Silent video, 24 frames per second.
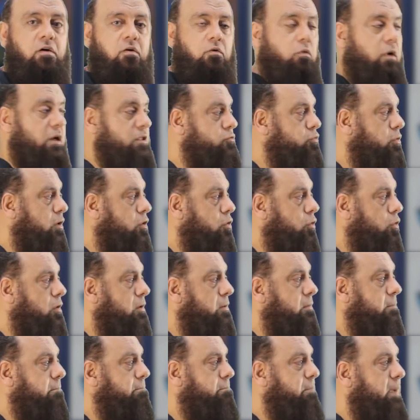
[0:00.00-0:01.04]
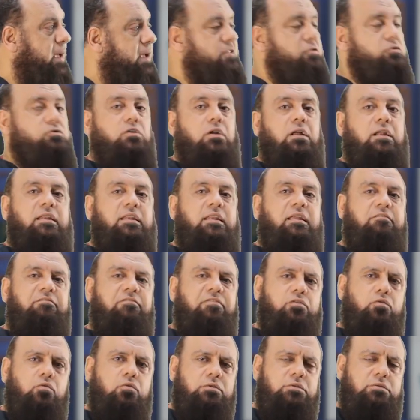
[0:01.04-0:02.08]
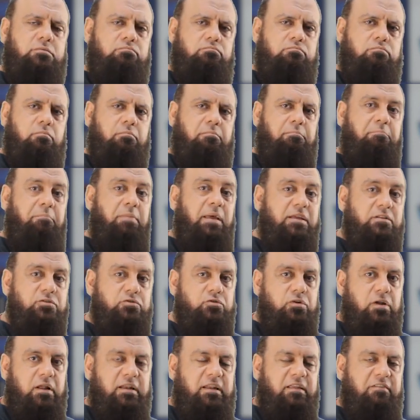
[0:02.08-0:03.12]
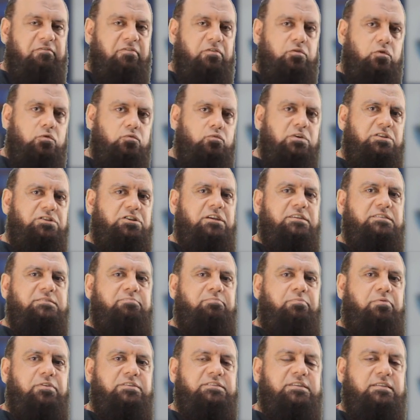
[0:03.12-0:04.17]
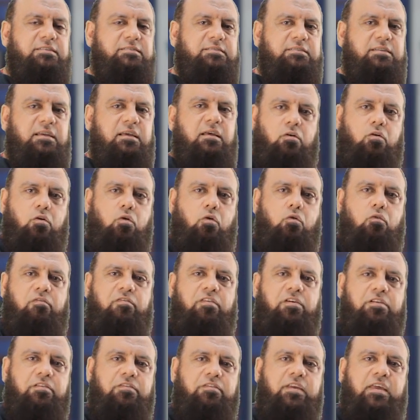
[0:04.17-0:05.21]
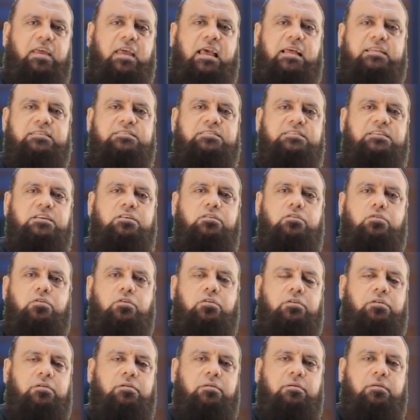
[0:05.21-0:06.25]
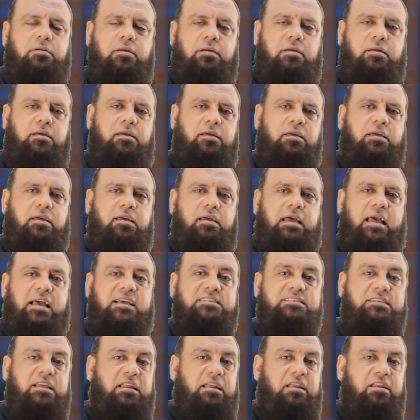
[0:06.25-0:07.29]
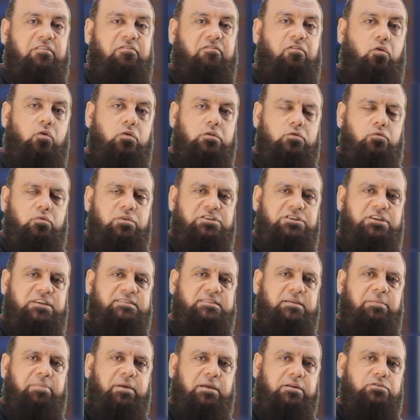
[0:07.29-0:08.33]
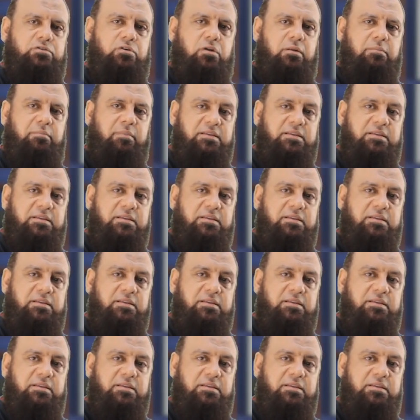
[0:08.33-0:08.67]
what we call pectoral lymph node, pectoral lymph node, which is present over the anterior uh, axillary fold, which is a pectoral